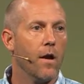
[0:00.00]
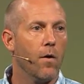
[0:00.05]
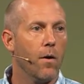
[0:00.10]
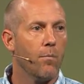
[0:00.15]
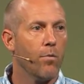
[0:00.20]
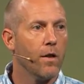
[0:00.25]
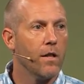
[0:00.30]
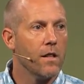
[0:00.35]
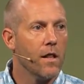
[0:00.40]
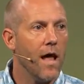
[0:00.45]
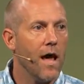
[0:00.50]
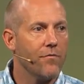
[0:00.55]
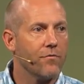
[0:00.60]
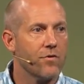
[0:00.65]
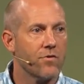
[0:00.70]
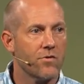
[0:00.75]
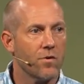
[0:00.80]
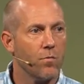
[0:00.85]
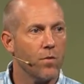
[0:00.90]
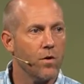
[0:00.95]
I bring life
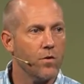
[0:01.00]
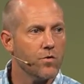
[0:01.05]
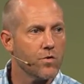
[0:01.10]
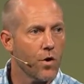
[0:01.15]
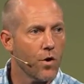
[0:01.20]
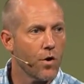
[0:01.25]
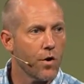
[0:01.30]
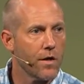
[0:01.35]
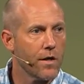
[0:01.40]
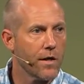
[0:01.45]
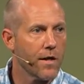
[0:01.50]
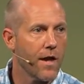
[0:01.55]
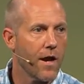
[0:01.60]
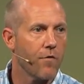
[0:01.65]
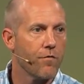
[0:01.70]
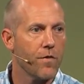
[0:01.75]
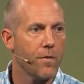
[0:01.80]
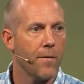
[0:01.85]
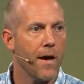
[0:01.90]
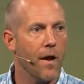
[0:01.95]
to someone who's hurting and
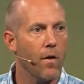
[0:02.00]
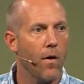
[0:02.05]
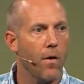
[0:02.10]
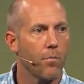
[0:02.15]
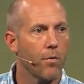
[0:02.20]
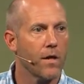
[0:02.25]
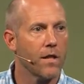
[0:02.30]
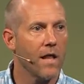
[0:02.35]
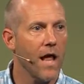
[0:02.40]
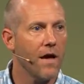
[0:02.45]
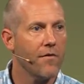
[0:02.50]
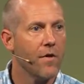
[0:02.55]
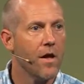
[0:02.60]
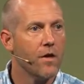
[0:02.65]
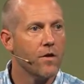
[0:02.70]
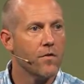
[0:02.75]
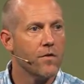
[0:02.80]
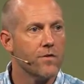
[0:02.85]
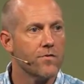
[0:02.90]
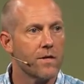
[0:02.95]
care for them? How do I bring life
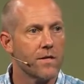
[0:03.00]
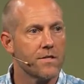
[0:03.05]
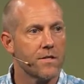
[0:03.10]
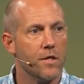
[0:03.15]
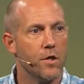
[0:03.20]
to these things?